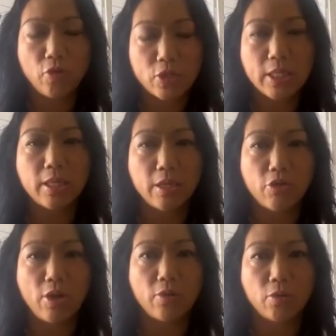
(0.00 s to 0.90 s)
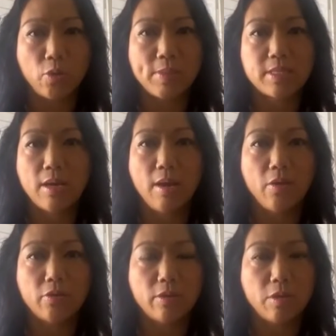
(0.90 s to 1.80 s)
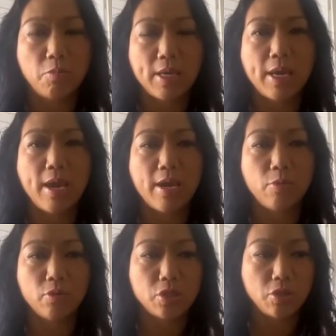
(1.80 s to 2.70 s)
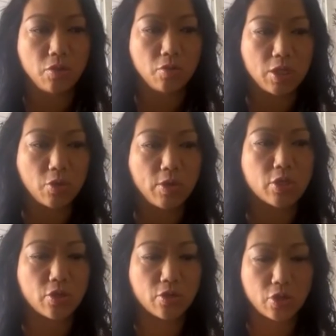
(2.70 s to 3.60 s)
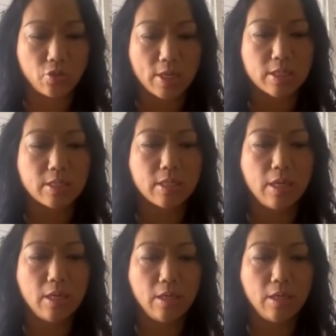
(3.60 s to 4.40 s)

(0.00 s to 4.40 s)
fertility in general and women's health, being able to decrease your stress,